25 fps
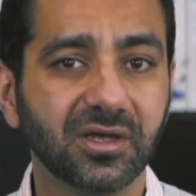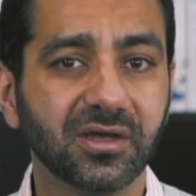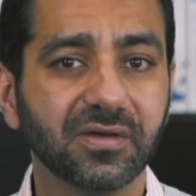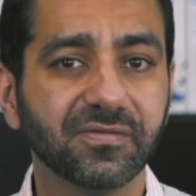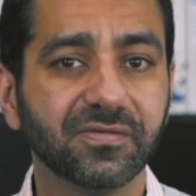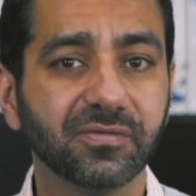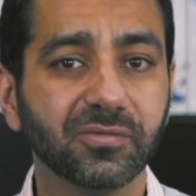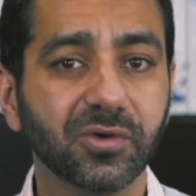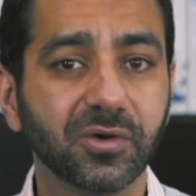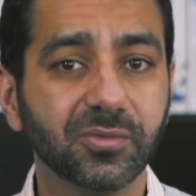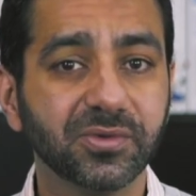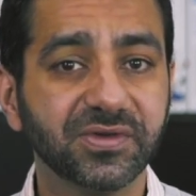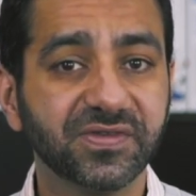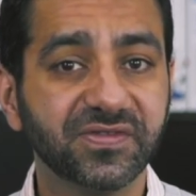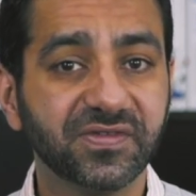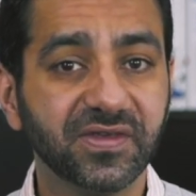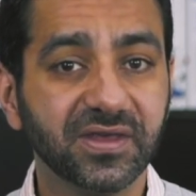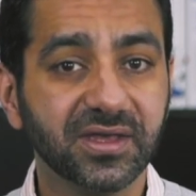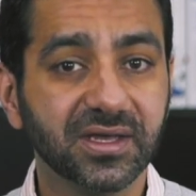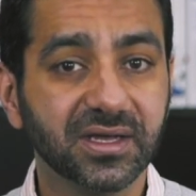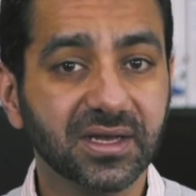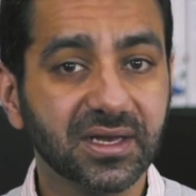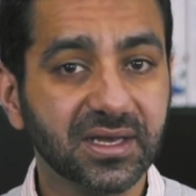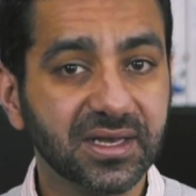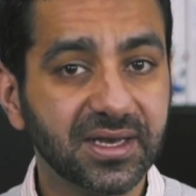From what we see
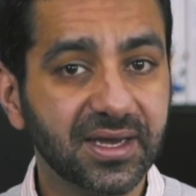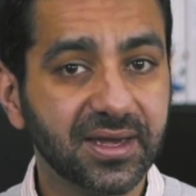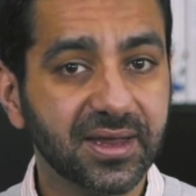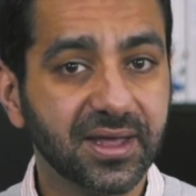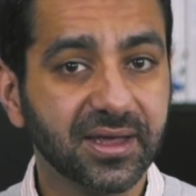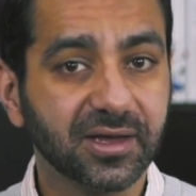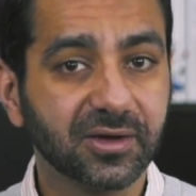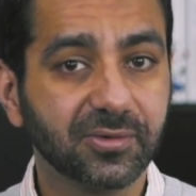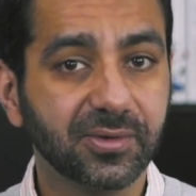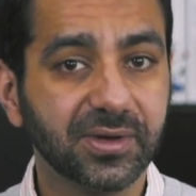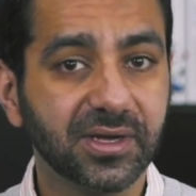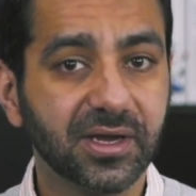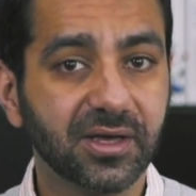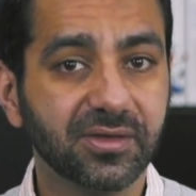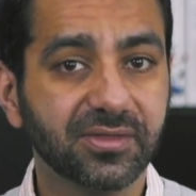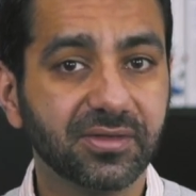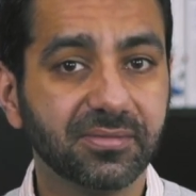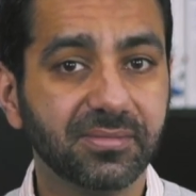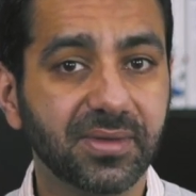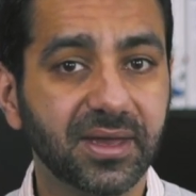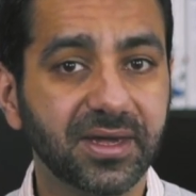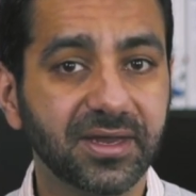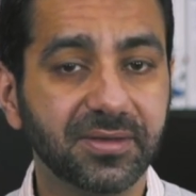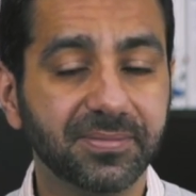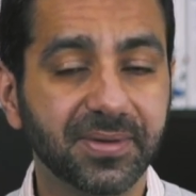in clinic, we know that
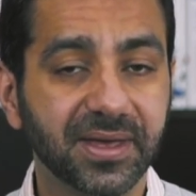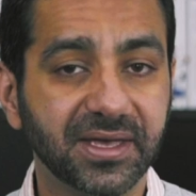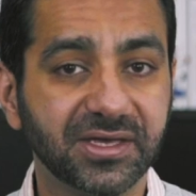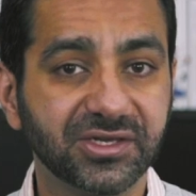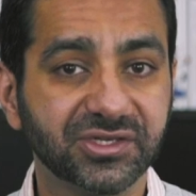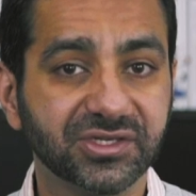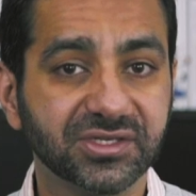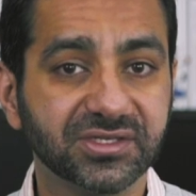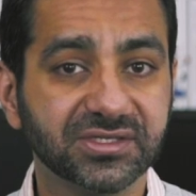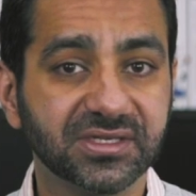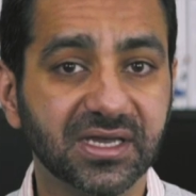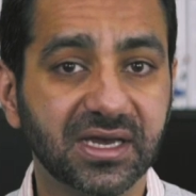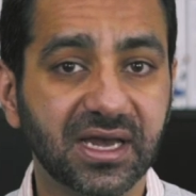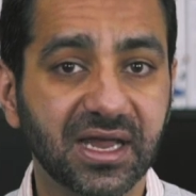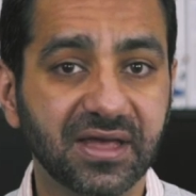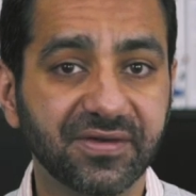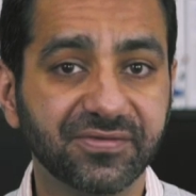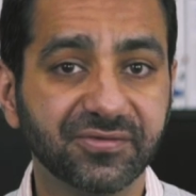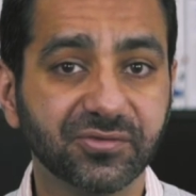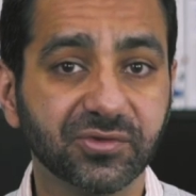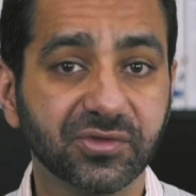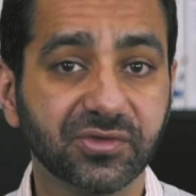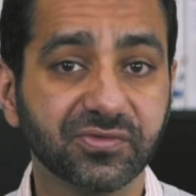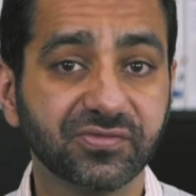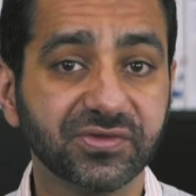many patients are
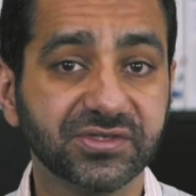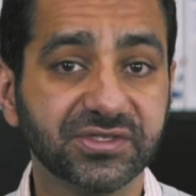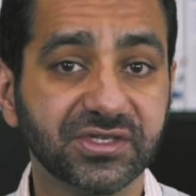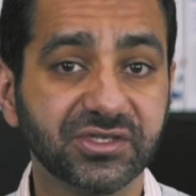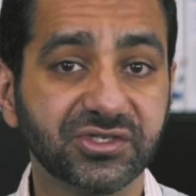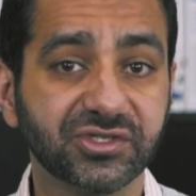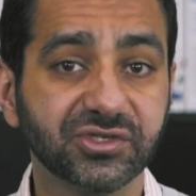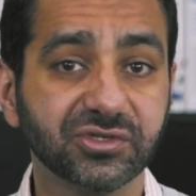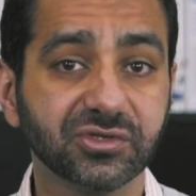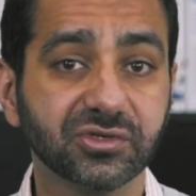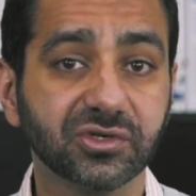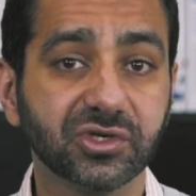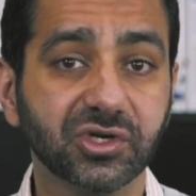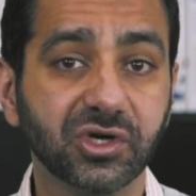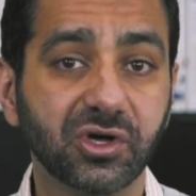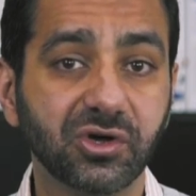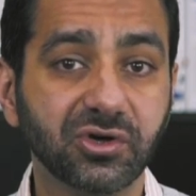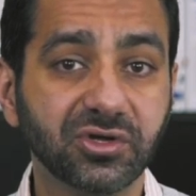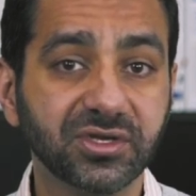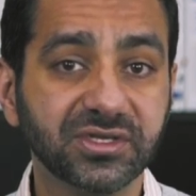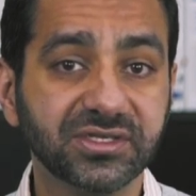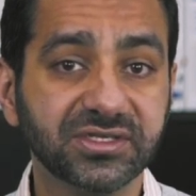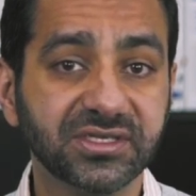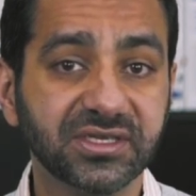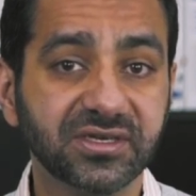left with residual
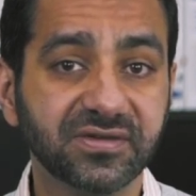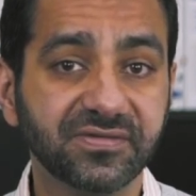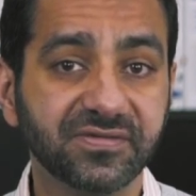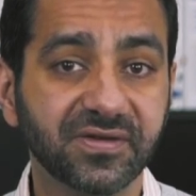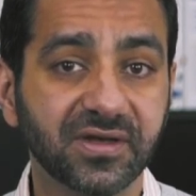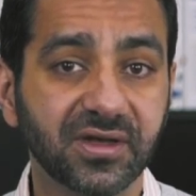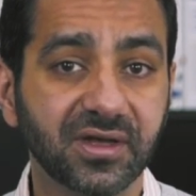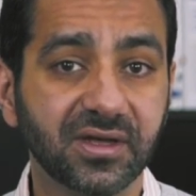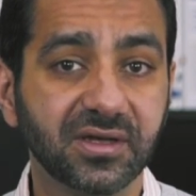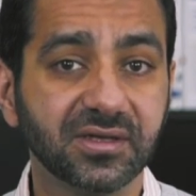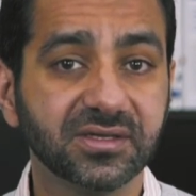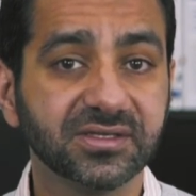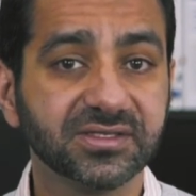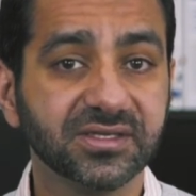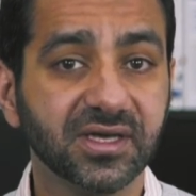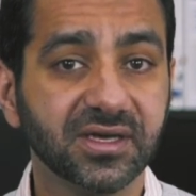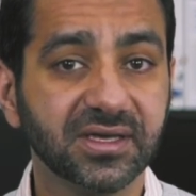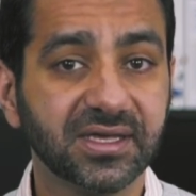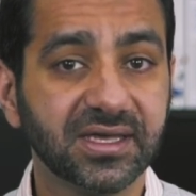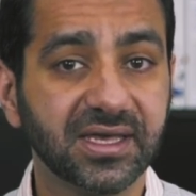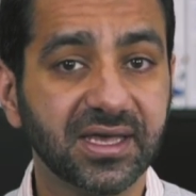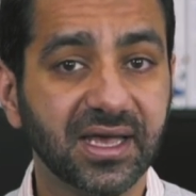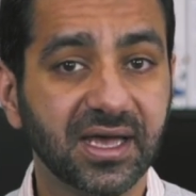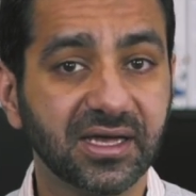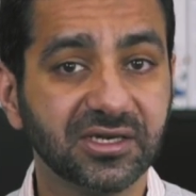cognitive,
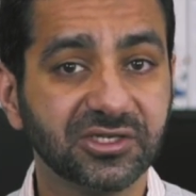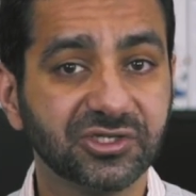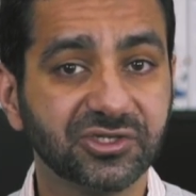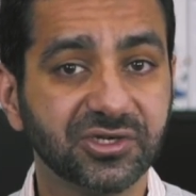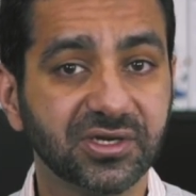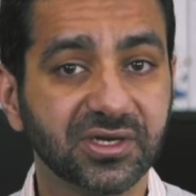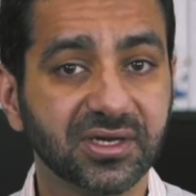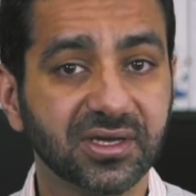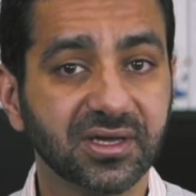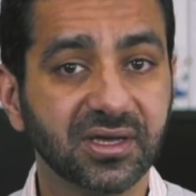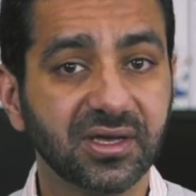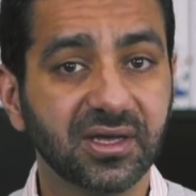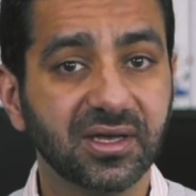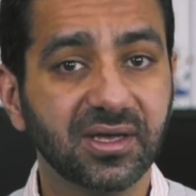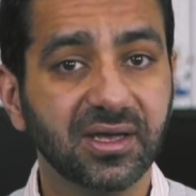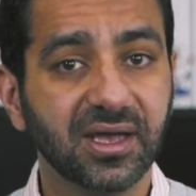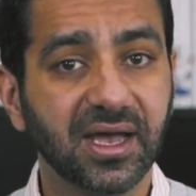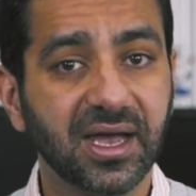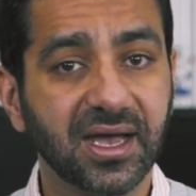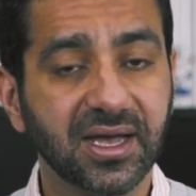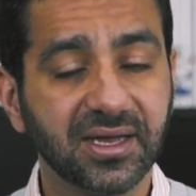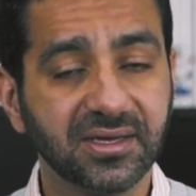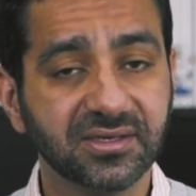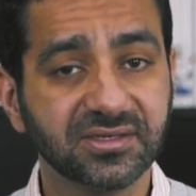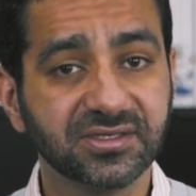psychiatric,
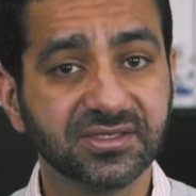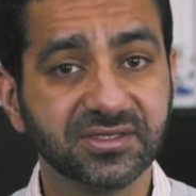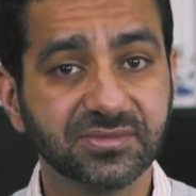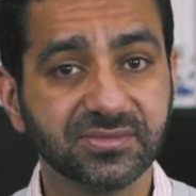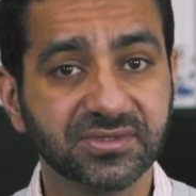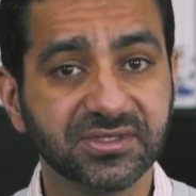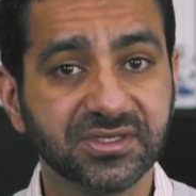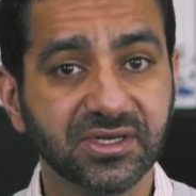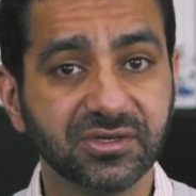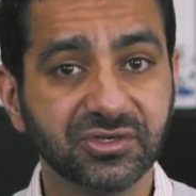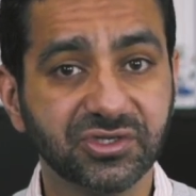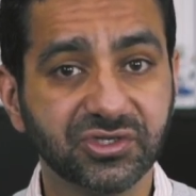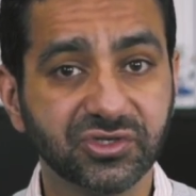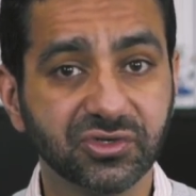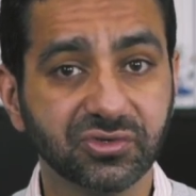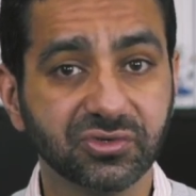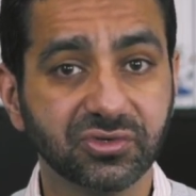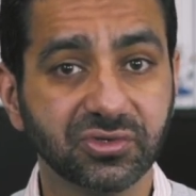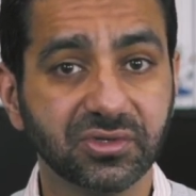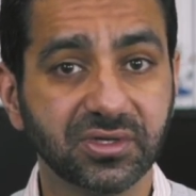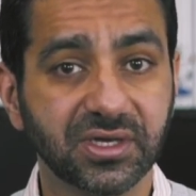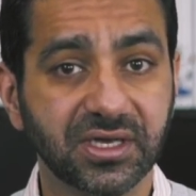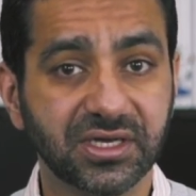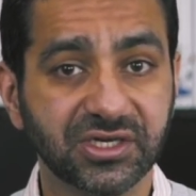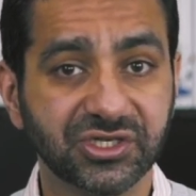and some
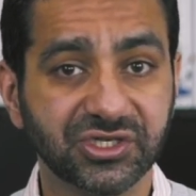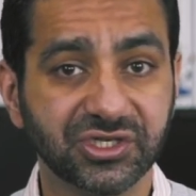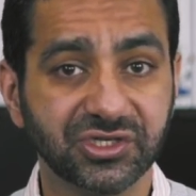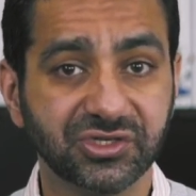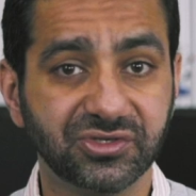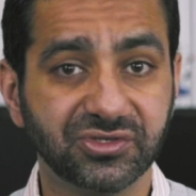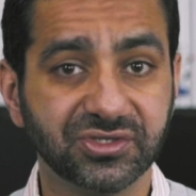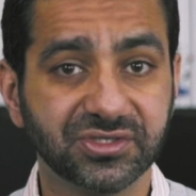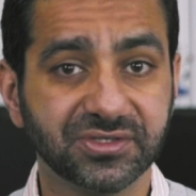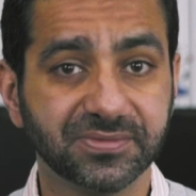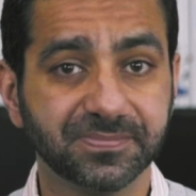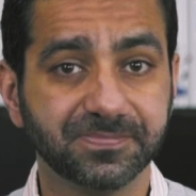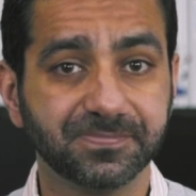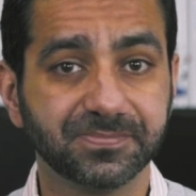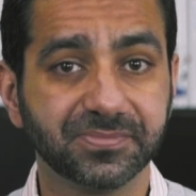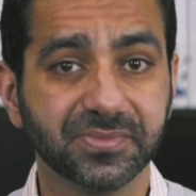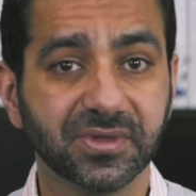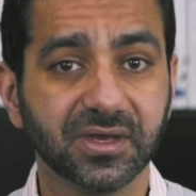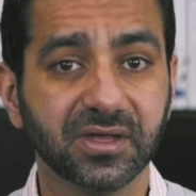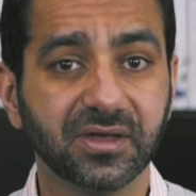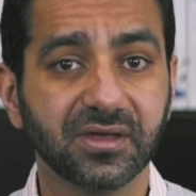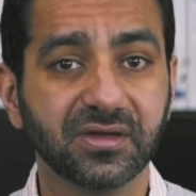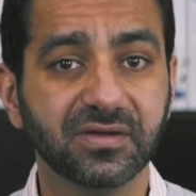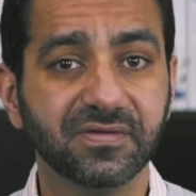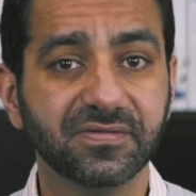social issues.
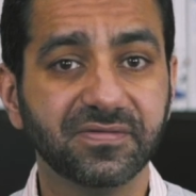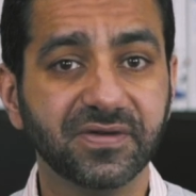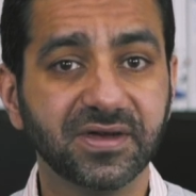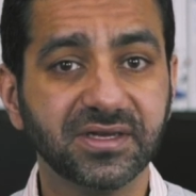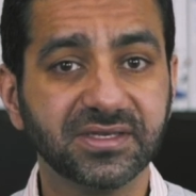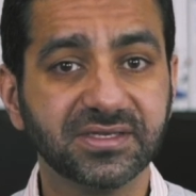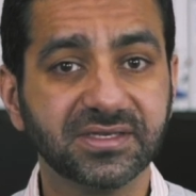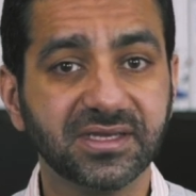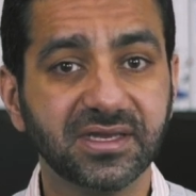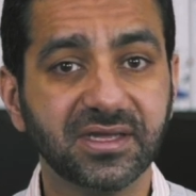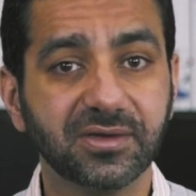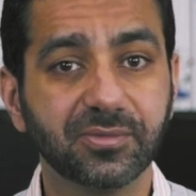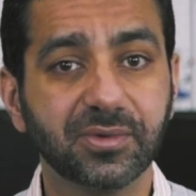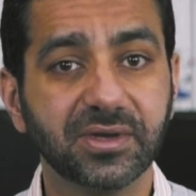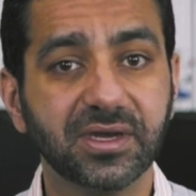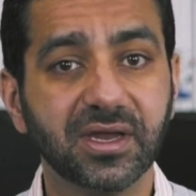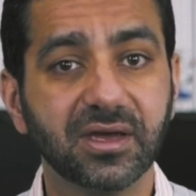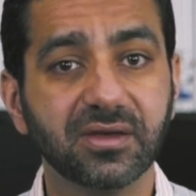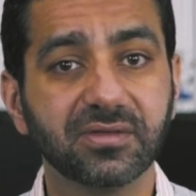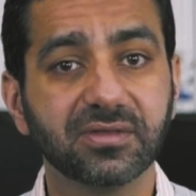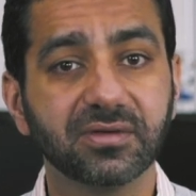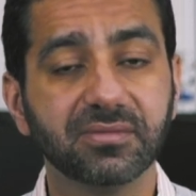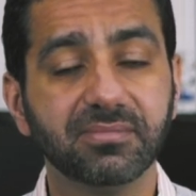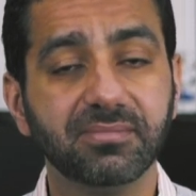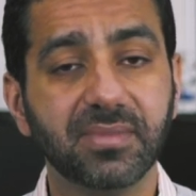Firstly, we
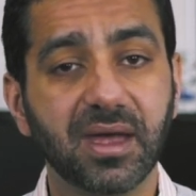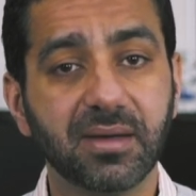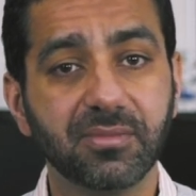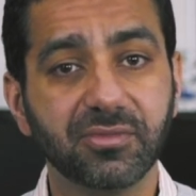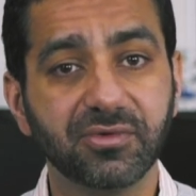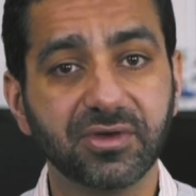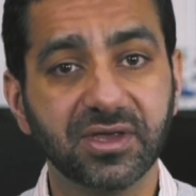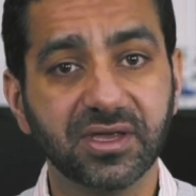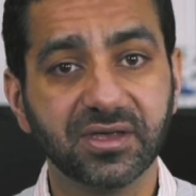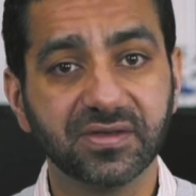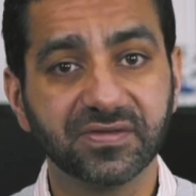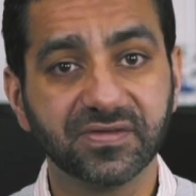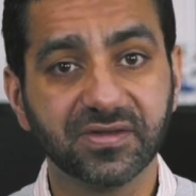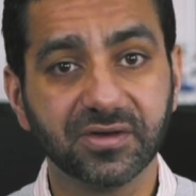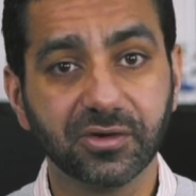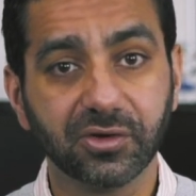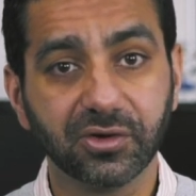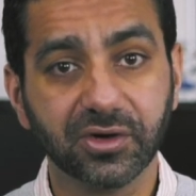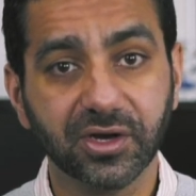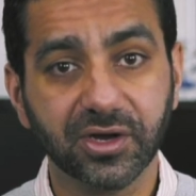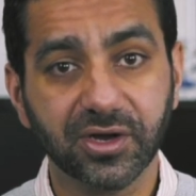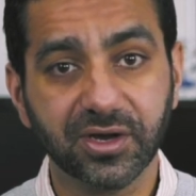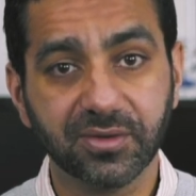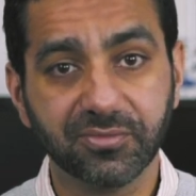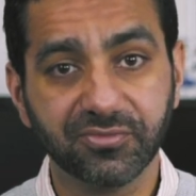know that memory is an
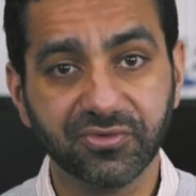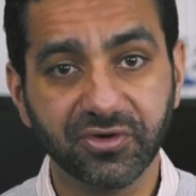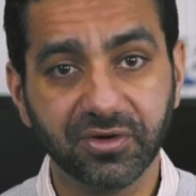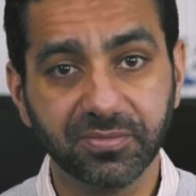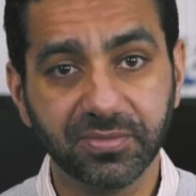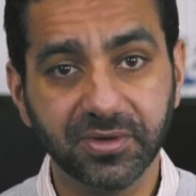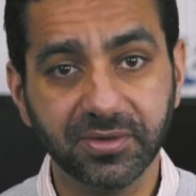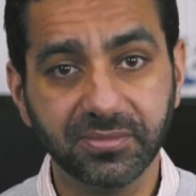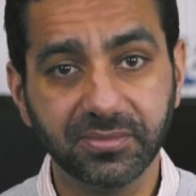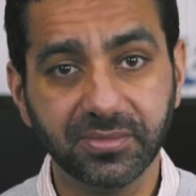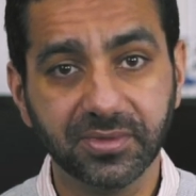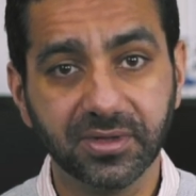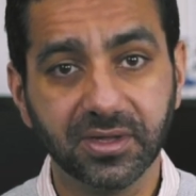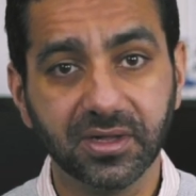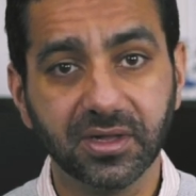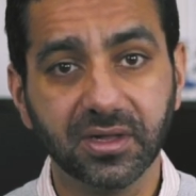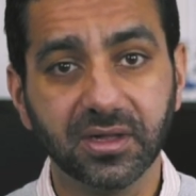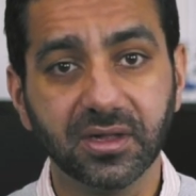ongoing problem.